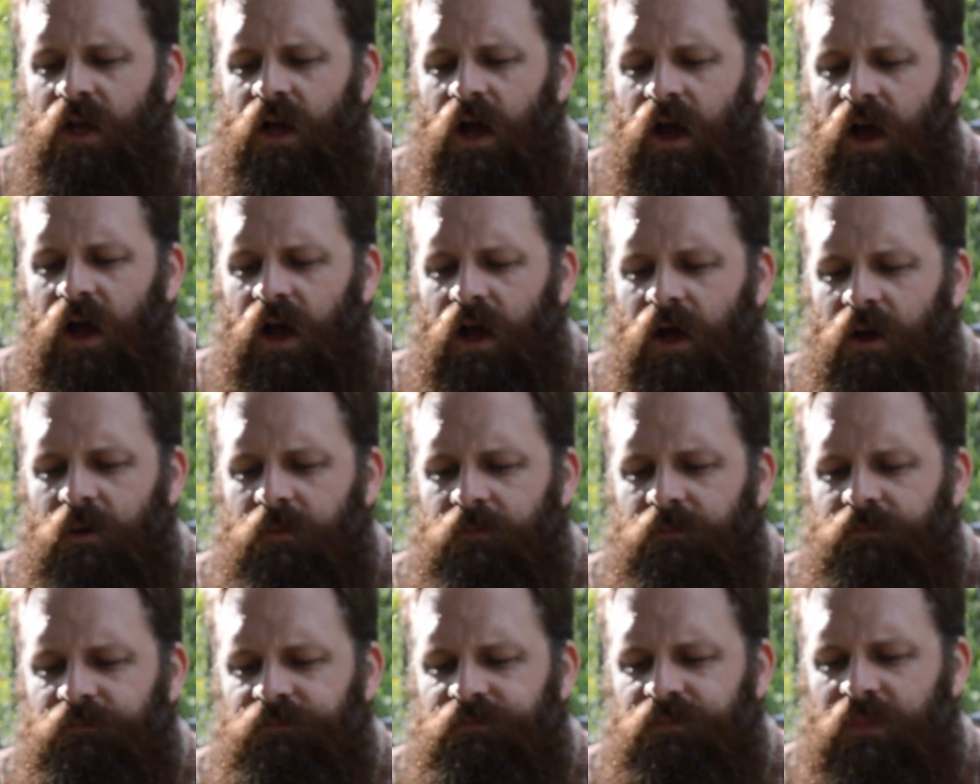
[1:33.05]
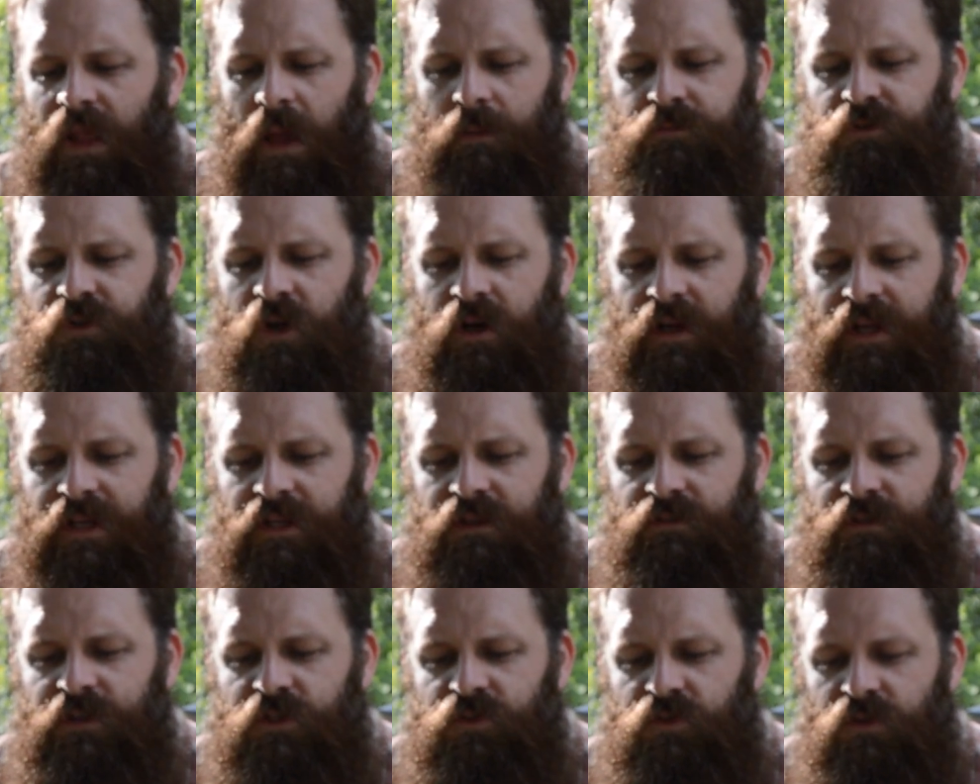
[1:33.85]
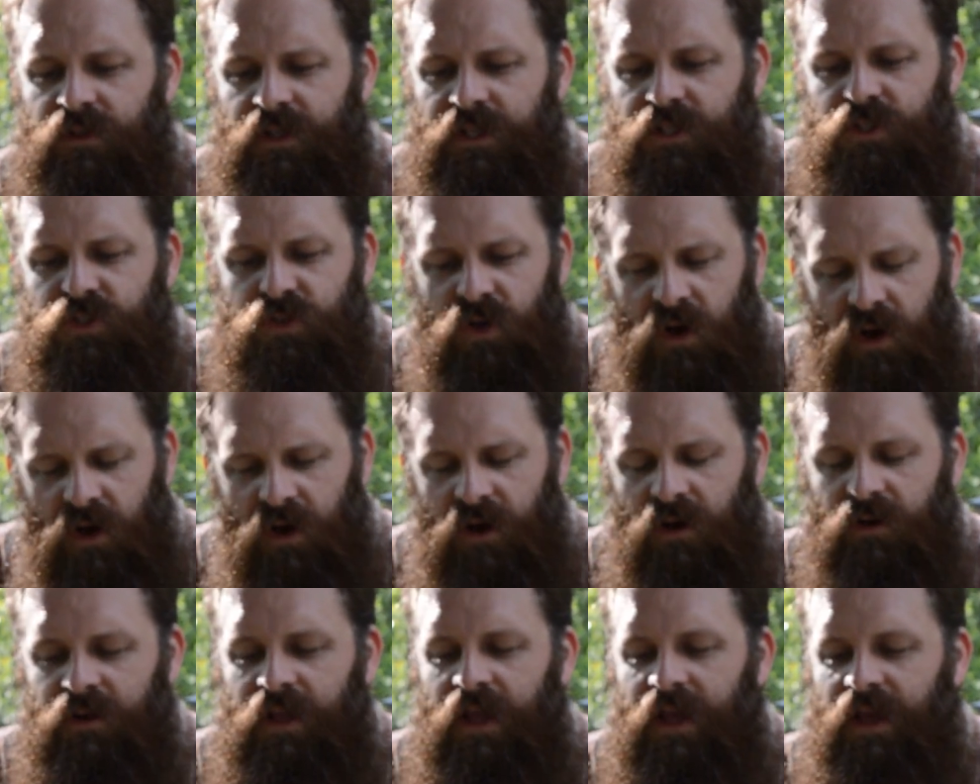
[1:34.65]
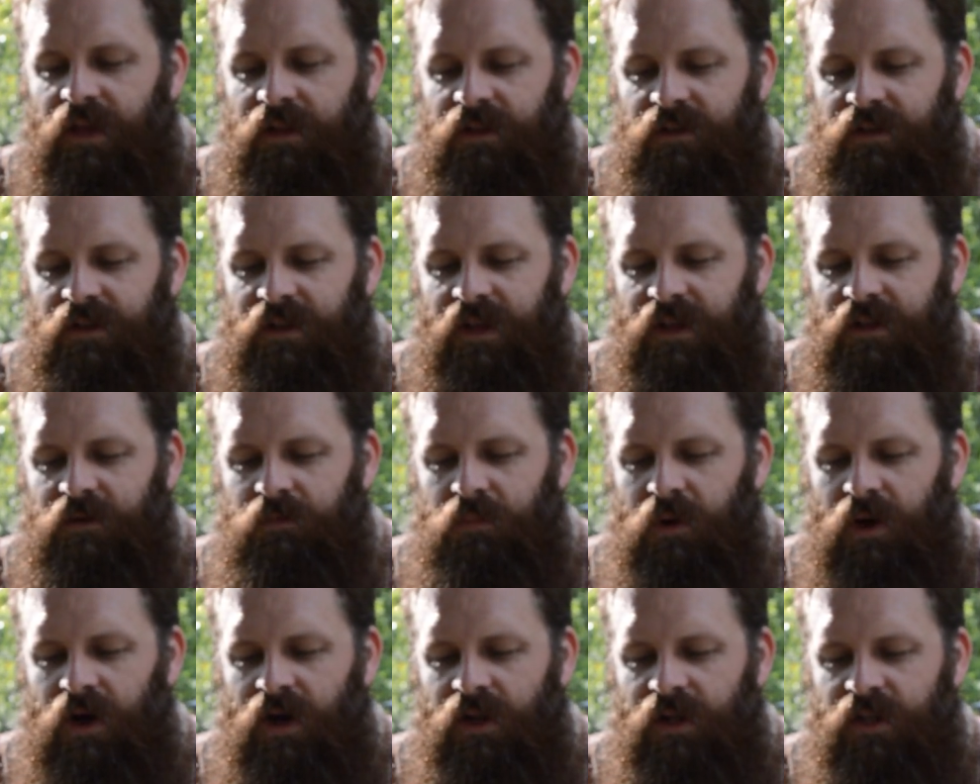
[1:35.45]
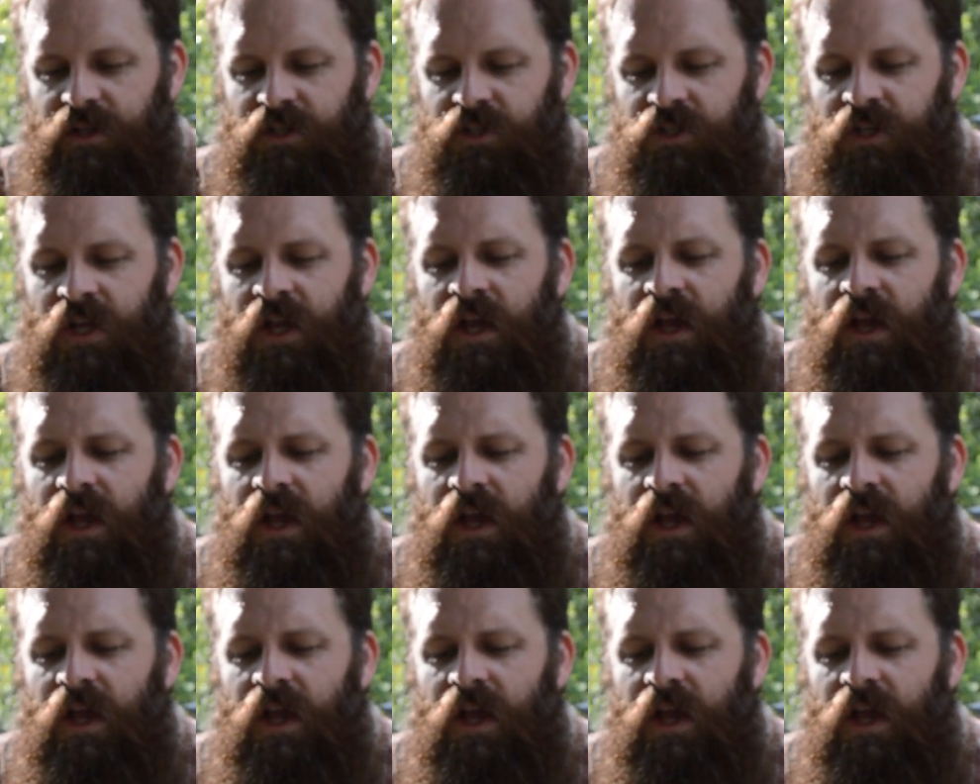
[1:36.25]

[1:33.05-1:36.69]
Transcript: Individually sawed and polished.